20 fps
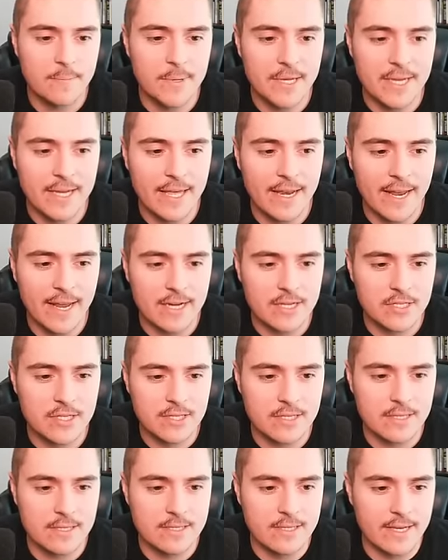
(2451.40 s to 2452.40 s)
big
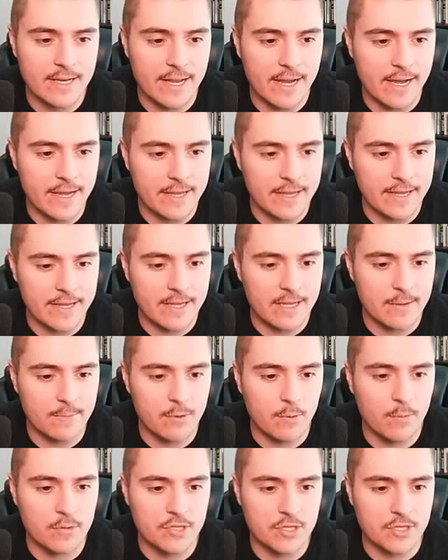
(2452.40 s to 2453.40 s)
connection did not hit,
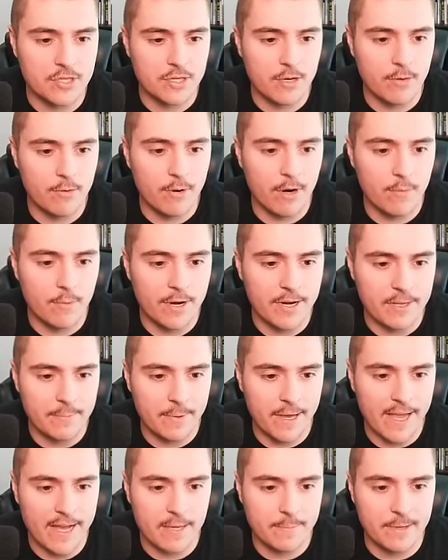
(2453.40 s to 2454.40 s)
but we'll just go to our running
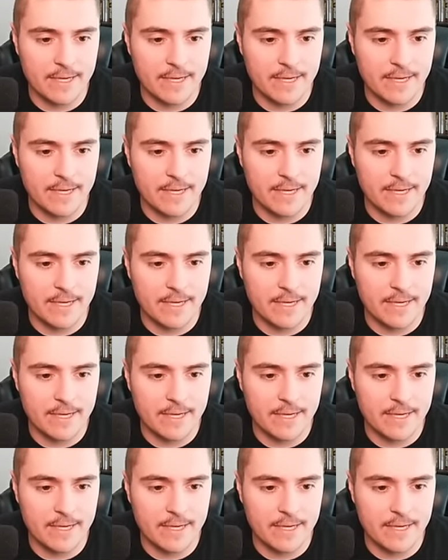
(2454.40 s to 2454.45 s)
back,